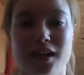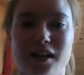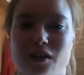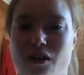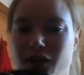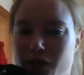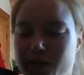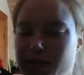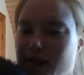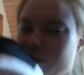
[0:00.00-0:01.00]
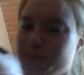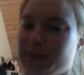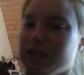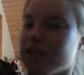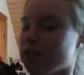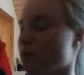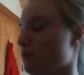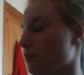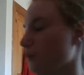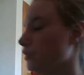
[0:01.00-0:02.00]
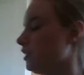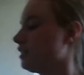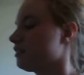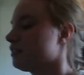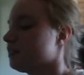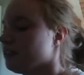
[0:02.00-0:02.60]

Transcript: all night long I was like bending and bending it